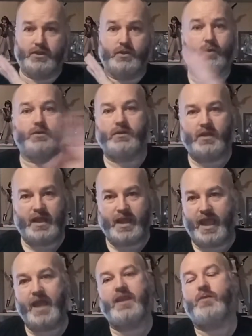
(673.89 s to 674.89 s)
don't let
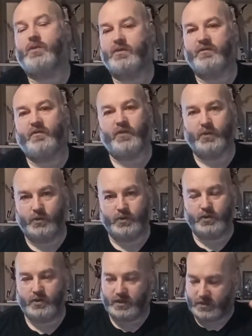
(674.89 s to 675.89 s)
anyone fool
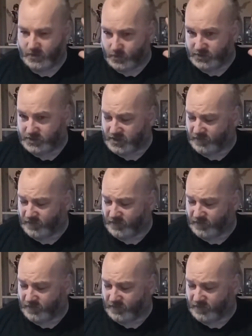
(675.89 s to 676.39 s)
you that it was